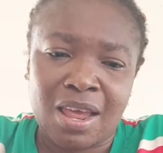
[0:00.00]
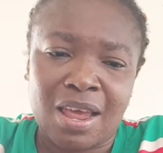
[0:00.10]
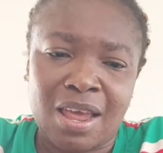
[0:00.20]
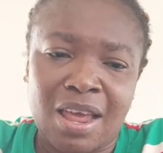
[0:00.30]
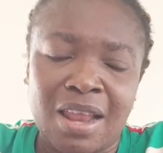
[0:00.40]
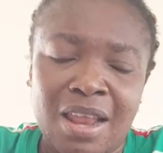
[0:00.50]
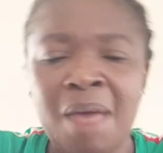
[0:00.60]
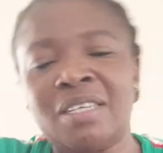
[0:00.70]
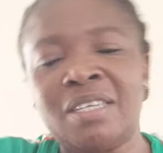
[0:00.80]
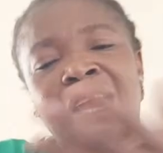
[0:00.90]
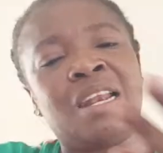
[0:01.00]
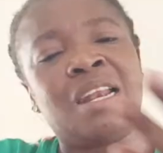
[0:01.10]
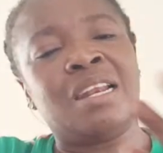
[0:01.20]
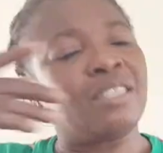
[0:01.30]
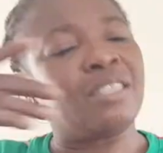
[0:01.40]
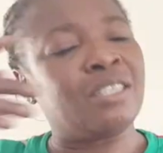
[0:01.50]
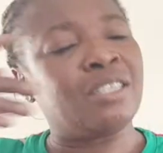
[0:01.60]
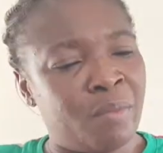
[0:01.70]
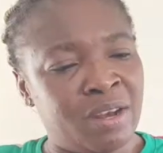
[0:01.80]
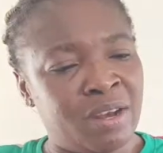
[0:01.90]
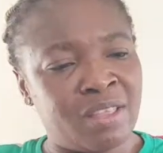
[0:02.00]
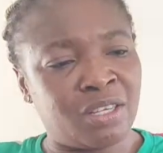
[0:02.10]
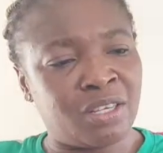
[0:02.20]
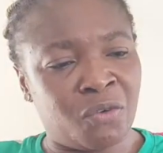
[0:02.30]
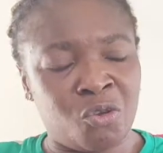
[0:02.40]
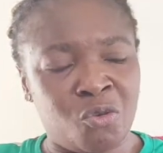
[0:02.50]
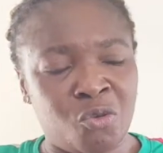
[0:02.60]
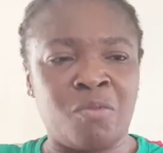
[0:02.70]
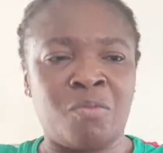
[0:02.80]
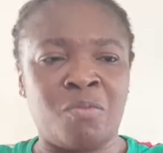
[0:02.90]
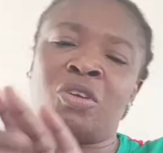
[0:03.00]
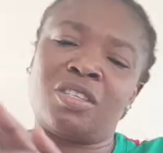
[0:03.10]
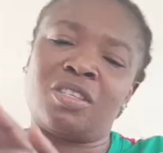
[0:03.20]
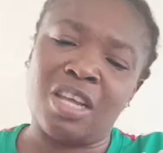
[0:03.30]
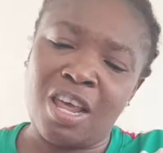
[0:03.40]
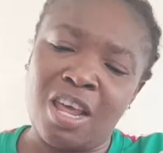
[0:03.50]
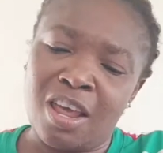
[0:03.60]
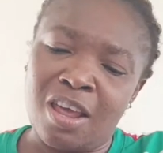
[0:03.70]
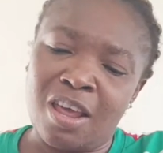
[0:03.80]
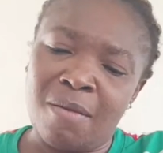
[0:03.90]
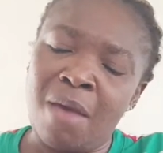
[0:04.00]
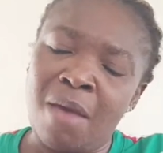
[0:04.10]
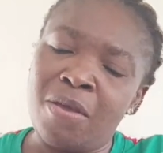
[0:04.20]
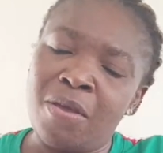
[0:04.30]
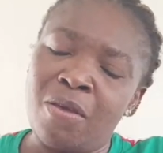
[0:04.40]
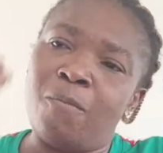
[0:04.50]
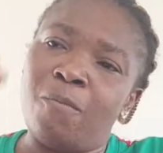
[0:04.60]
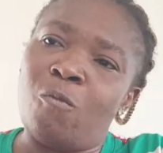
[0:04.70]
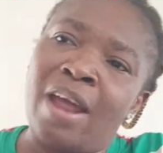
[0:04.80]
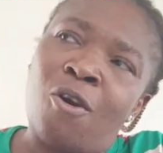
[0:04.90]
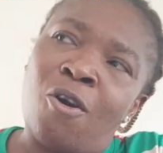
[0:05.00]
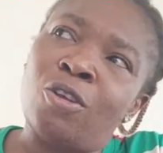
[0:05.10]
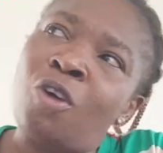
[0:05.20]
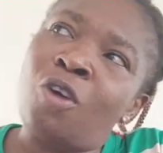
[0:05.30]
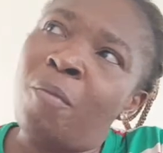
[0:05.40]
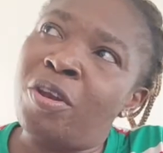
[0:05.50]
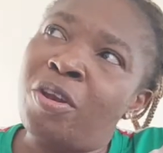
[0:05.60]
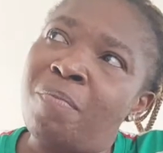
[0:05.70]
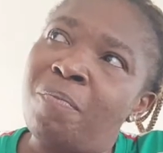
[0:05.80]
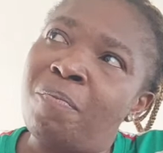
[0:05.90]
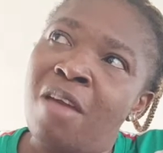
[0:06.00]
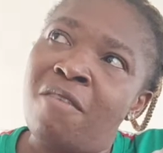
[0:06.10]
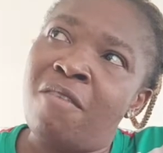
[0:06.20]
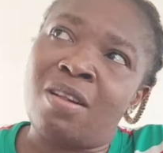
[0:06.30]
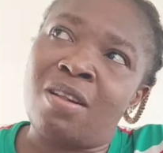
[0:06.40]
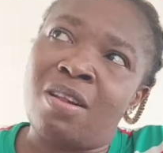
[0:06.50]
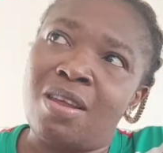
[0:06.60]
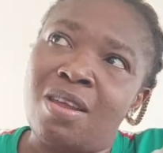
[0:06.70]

let me start listing so many things for you people, because maybe when I call somebody privately,